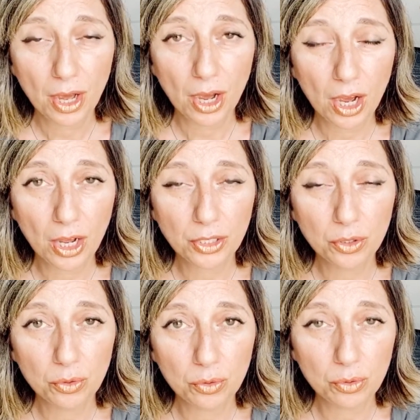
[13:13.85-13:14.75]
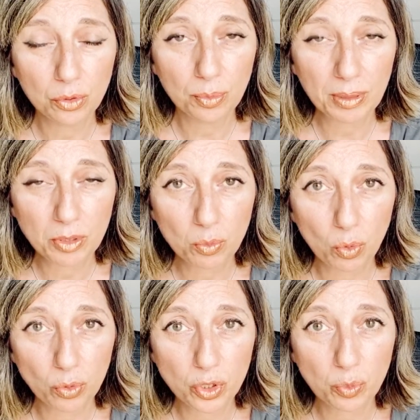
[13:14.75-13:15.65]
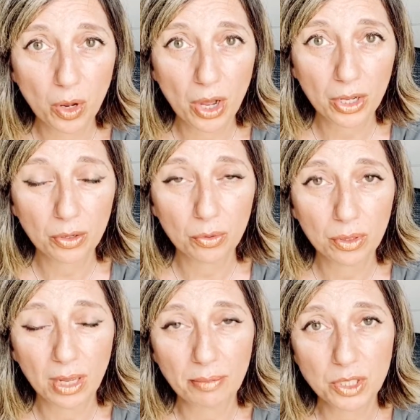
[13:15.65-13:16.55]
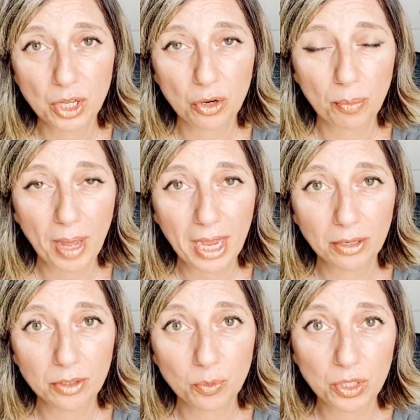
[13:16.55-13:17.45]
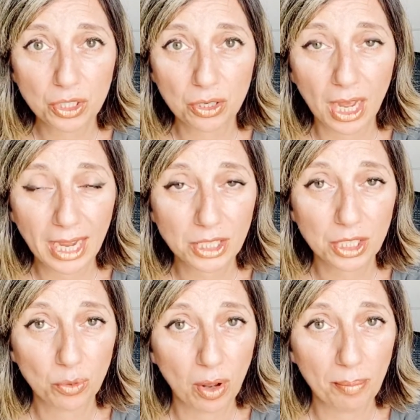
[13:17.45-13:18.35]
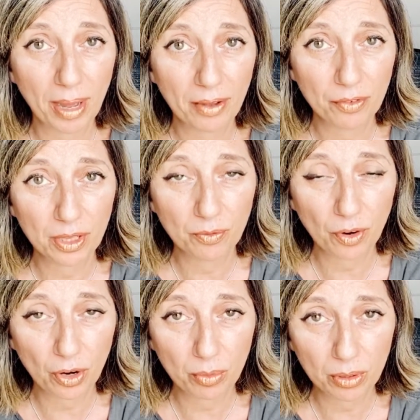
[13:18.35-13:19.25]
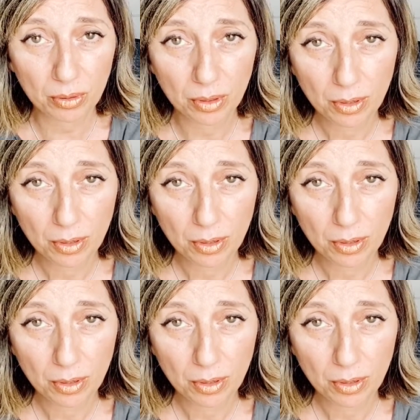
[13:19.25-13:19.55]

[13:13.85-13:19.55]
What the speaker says: You'll be able to walk to work. You'll have solar panels, which are actually quite bad for the environment